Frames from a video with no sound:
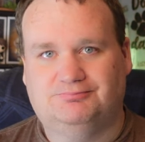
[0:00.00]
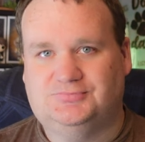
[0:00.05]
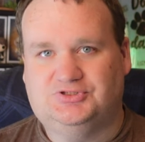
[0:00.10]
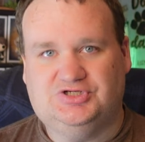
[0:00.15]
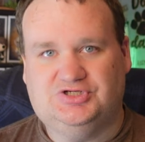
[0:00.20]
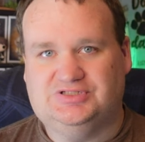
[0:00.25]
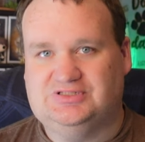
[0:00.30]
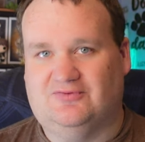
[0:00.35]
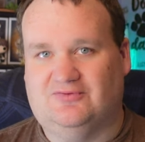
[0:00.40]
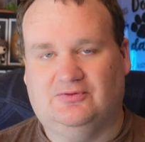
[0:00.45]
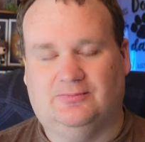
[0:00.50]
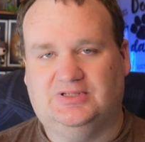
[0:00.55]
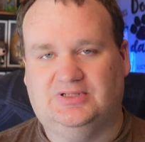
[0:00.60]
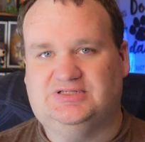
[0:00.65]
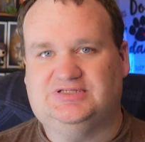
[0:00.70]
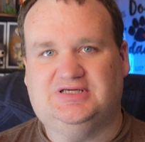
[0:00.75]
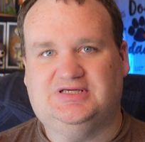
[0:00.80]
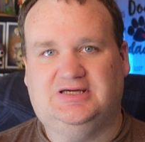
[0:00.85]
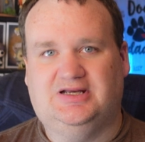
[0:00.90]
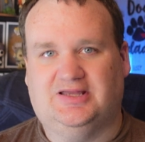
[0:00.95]
she's never been
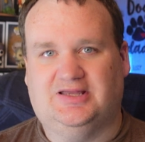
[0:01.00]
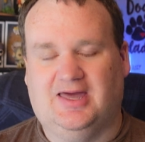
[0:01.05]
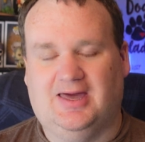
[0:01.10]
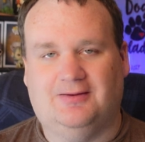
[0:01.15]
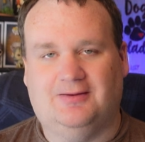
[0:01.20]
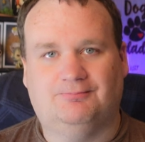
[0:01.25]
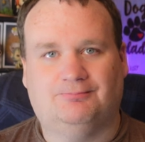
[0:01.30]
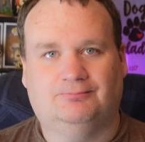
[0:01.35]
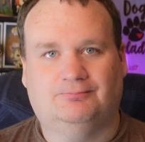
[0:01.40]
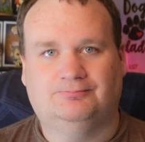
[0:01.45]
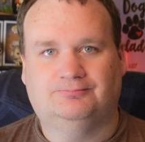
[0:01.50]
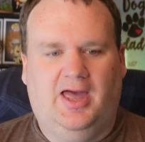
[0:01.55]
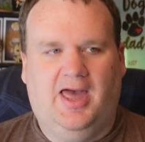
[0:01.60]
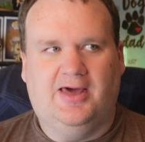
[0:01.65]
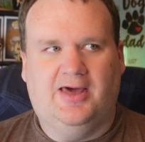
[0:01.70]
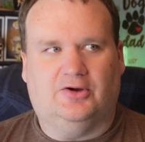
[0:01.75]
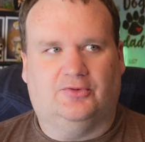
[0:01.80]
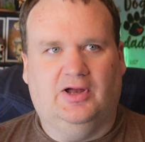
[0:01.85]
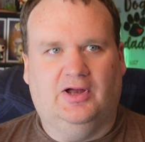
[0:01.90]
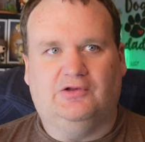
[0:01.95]
seen again.
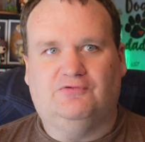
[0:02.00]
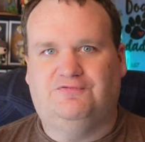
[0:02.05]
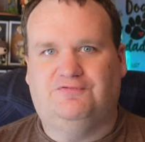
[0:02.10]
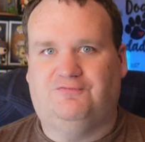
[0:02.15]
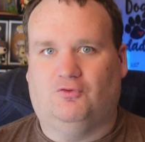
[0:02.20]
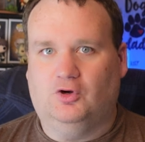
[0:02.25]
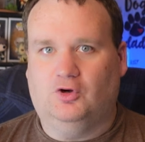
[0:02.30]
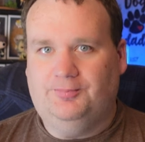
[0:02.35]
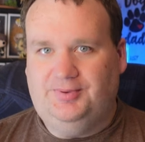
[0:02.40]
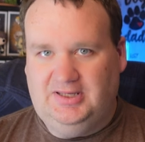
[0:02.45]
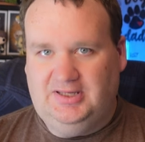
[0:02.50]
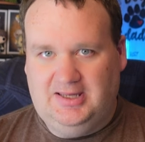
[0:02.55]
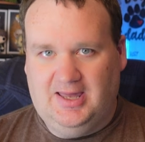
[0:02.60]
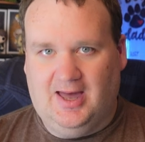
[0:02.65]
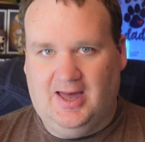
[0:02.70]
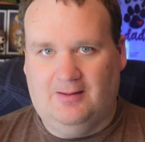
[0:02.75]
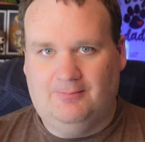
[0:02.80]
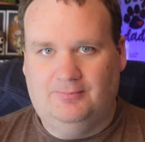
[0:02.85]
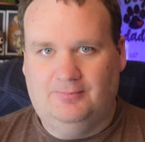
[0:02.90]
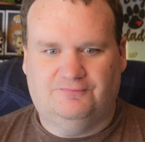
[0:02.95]
At around 4
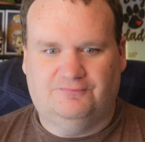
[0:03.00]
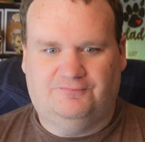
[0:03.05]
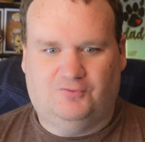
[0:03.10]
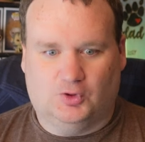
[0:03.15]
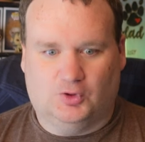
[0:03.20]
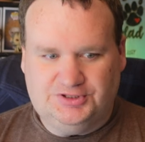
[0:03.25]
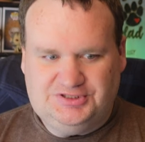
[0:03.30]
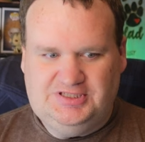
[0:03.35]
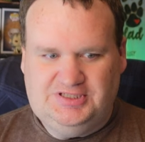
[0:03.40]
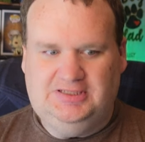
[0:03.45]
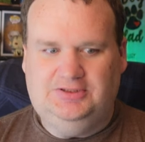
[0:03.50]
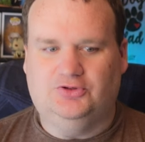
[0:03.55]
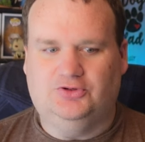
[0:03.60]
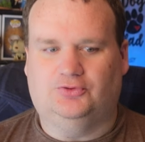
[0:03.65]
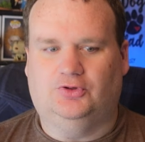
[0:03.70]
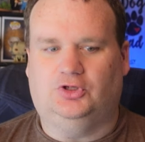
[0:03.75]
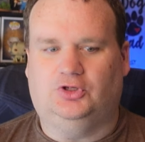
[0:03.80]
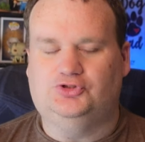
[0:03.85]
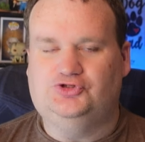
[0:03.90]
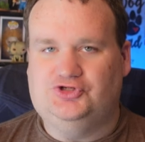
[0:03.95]
p.m., 14
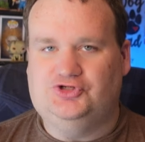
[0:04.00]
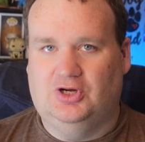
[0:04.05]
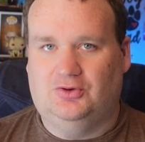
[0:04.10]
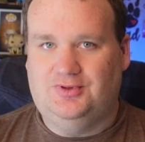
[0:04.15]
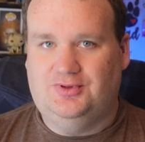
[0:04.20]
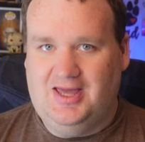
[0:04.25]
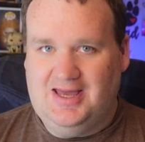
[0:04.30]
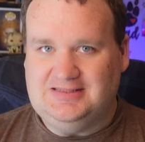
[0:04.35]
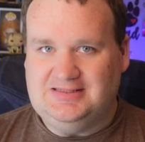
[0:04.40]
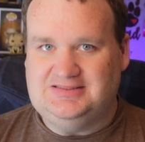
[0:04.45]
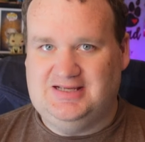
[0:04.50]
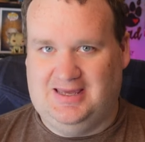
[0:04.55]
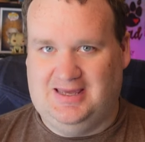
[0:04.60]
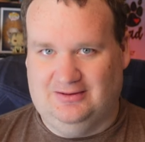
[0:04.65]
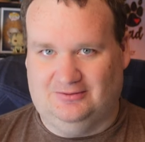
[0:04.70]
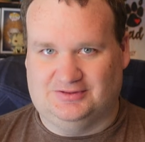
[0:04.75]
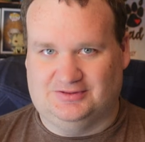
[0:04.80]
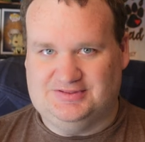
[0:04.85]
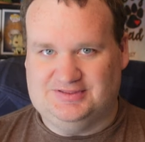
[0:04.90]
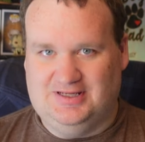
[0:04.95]
year old Jonette
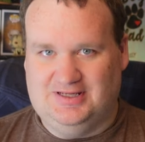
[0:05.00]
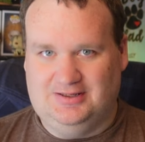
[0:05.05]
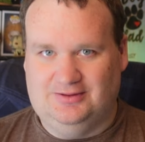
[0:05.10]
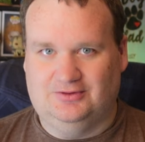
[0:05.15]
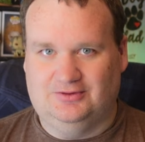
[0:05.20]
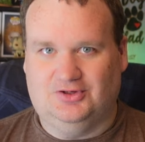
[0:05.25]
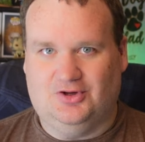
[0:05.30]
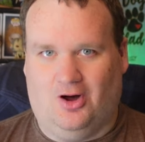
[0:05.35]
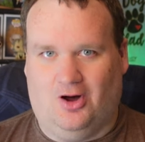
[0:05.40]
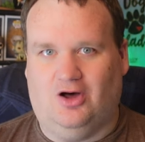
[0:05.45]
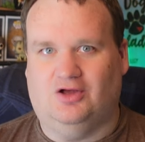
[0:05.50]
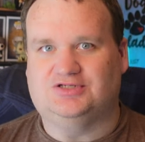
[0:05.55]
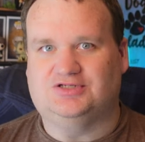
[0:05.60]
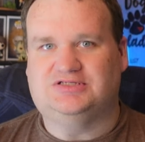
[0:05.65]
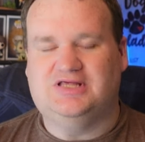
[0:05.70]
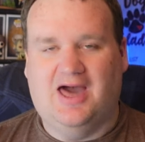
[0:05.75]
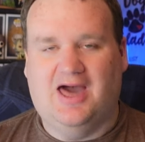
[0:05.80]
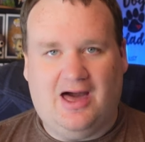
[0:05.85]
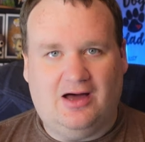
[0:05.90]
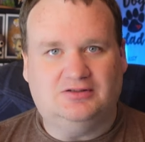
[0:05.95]
Tengelsen
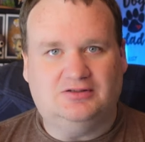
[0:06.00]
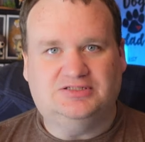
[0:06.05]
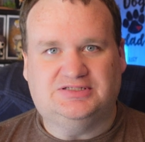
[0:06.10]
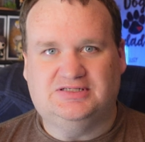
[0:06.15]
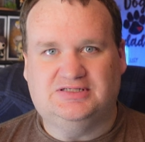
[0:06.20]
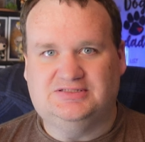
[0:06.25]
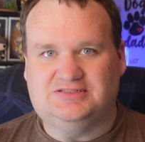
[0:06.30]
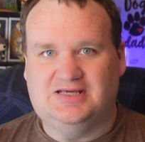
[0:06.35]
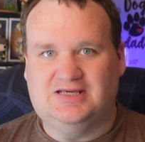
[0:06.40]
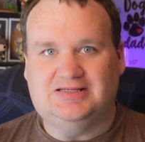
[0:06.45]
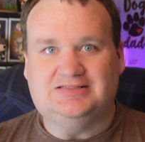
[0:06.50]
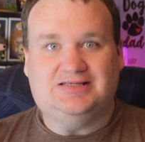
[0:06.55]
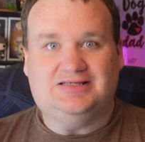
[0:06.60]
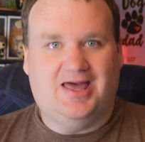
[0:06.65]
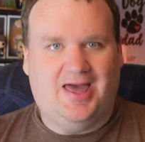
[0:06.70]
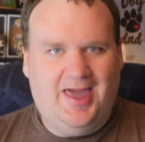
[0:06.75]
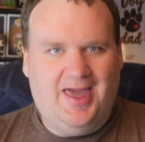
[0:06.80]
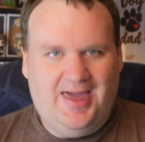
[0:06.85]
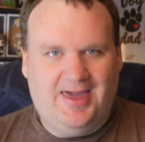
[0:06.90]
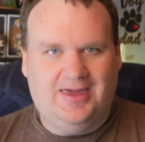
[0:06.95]
calls the house and says,
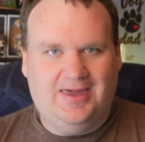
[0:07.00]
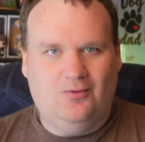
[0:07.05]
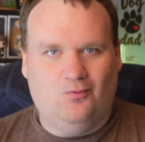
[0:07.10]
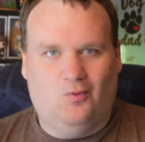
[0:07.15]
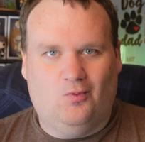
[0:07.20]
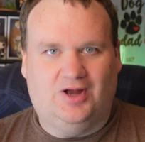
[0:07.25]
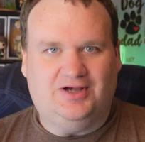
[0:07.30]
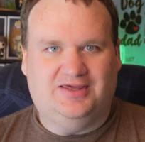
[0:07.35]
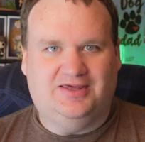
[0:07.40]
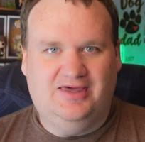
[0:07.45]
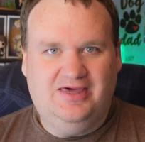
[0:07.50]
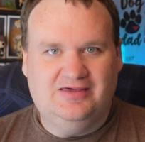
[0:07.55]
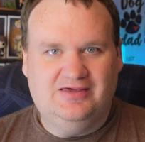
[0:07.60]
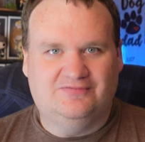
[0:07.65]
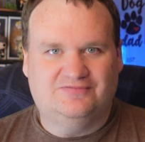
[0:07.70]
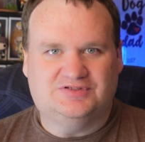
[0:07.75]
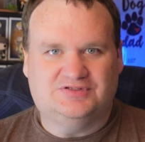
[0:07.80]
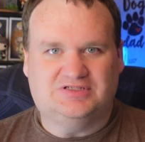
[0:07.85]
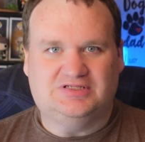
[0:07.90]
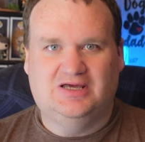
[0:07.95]
Hey, what
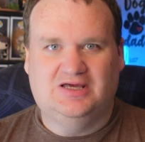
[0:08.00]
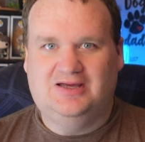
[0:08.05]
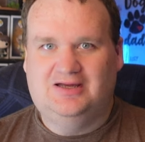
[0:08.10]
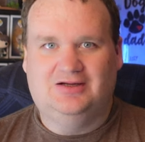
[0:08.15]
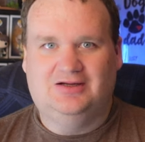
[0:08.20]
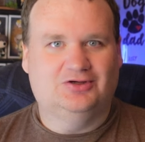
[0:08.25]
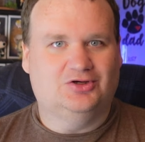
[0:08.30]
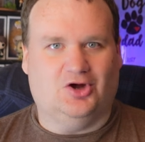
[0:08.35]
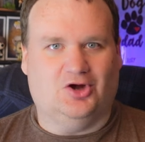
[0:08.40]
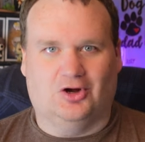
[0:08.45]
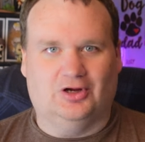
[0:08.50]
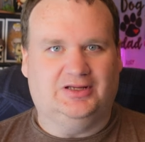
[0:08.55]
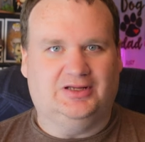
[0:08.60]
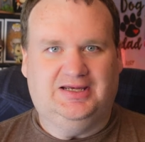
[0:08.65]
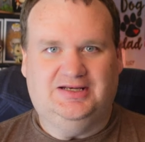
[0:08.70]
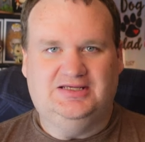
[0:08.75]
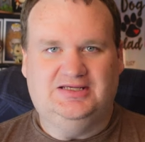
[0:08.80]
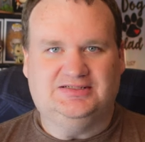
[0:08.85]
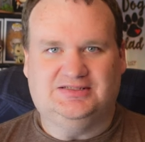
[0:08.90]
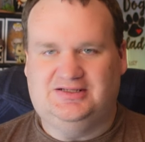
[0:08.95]
gives?
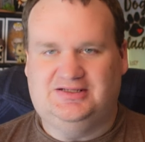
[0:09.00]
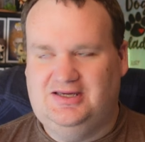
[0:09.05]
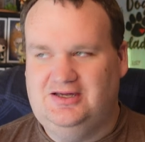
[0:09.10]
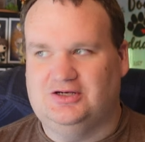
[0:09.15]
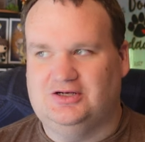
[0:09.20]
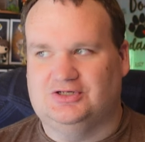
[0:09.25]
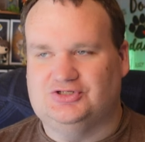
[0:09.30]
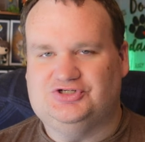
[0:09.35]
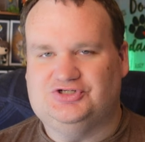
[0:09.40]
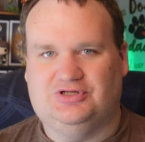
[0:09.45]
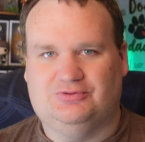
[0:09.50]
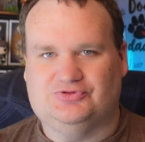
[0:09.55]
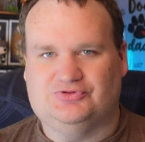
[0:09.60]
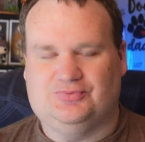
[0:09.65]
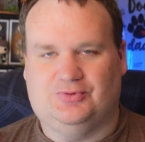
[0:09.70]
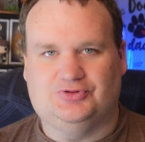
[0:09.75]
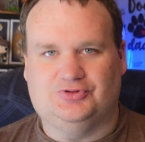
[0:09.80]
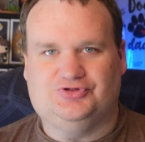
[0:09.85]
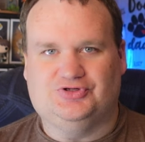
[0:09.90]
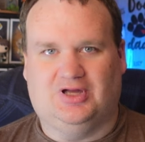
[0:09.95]
Carlene isn't here. She was
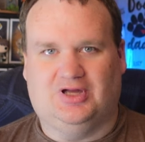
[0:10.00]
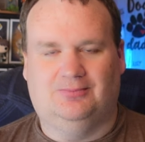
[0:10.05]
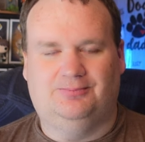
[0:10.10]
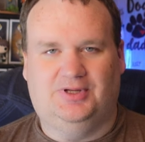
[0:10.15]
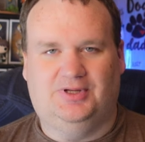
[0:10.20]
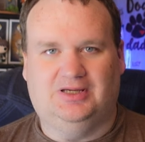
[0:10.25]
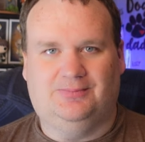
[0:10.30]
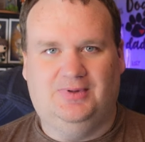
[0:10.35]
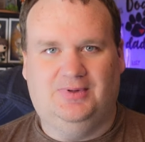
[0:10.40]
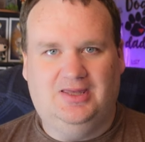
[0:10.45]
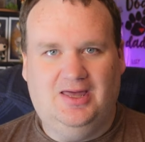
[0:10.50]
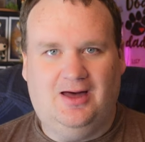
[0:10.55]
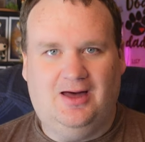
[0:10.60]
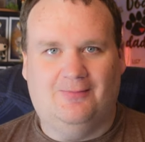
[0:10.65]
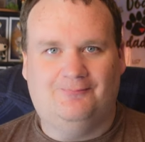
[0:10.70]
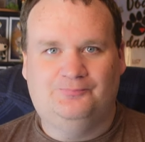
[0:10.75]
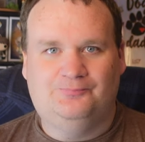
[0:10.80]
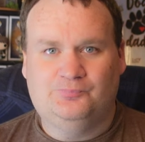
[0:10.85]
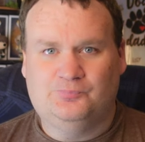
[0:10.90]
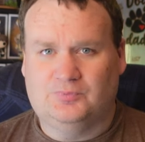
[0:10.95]
supposed to come pick me
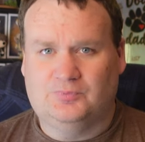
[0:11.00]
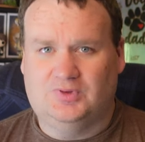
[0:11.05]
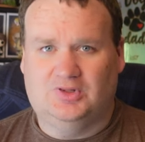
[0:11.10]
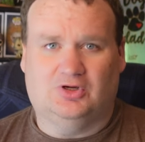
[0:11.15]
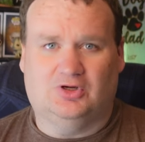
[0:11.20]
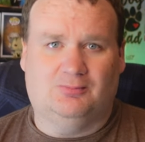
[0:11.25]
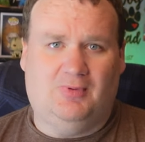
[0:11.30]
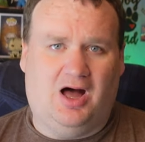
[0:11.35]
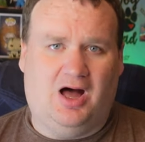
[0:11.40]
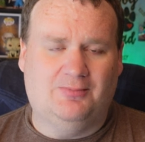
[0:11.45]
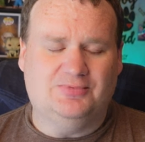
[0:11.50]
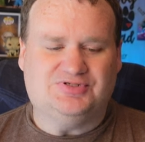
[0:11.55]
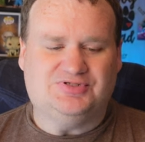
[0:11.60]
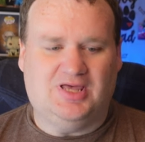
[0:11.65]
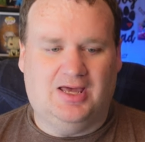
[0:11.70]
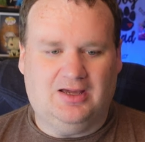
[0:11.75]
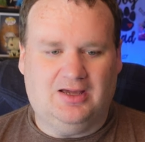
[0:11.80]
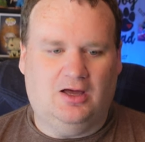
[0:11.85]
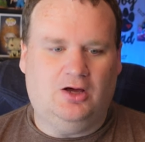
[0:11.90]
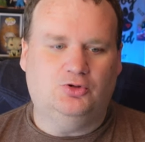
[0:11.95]
up. Her mom was
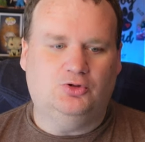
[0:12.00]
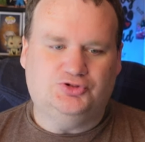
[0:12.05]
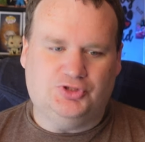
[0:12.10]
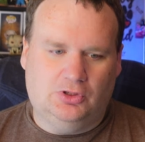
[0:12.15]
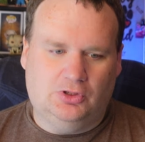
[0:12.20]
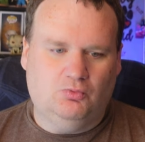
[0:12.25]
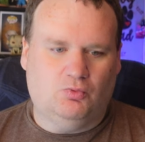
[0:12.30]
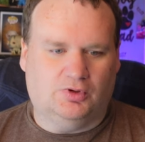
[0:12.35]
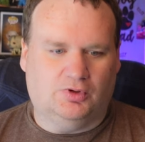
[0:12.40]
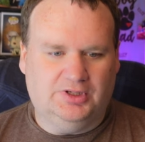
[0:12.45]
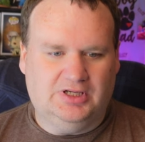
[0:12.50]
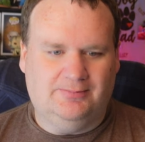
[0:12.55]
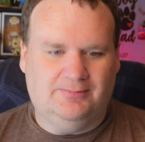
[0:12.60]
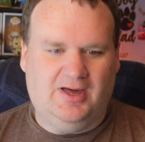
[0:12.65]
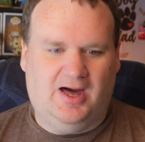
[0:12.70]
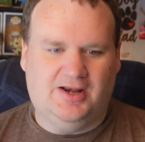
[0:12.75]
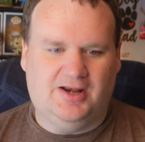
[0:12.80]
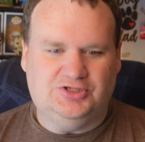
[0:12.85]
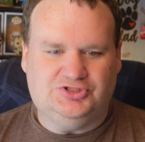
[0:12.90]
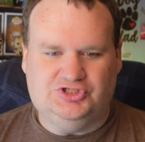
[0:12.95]
like, Oh, don't worry
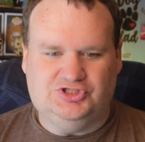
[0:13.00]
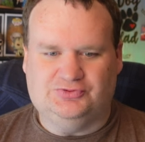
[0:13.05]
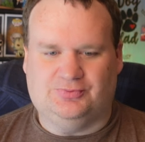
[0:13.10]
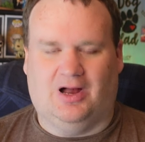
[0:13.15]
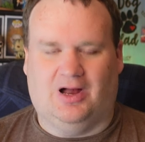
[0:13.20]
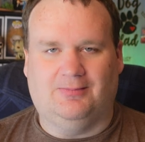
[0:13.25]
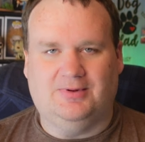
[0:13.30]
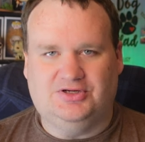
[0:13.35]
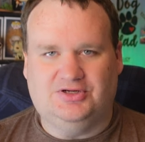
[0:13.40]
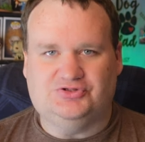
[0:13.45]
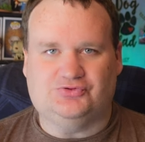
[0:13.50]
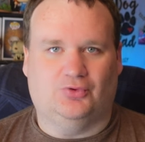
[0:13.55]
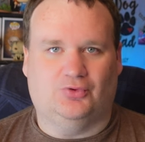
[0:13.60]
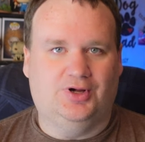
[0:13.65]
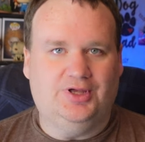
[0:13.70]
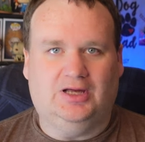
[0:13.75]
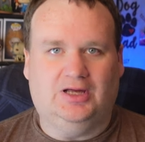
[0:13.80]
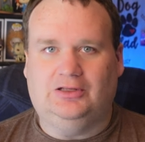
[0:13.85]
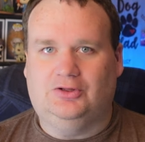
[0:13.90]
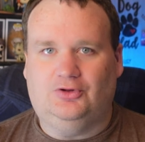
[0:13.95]
about it. She's probably just
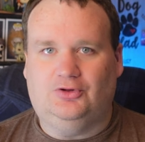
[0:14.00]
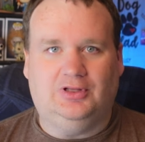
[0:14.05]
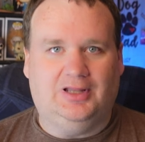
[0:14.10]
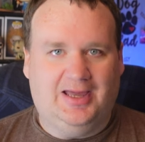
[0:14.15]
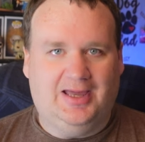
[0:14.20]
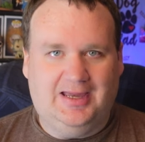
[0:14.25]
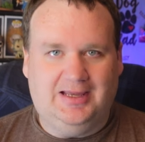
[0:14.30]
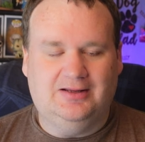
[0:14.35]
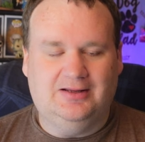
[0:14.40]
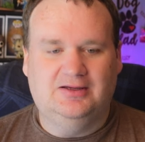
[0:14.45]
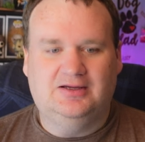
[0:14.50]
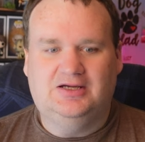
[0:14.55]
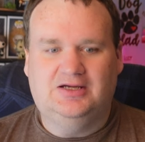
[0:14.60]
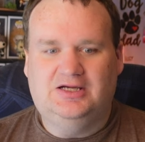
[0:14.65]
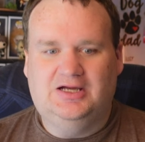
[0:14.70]
running a little late.